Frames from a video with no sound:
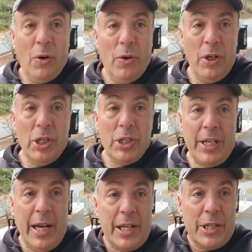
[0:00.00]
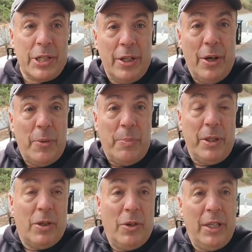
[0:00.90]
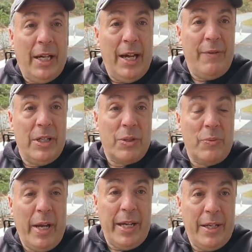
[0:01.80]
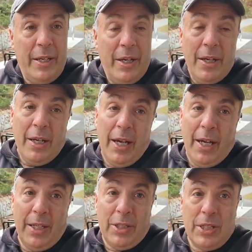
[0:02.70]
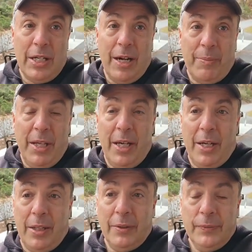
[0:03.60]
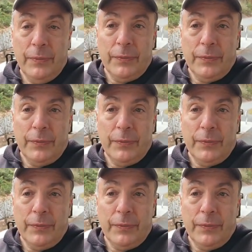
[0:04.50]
Or you just stay on a slope and go to your heaviest weight and then stop there.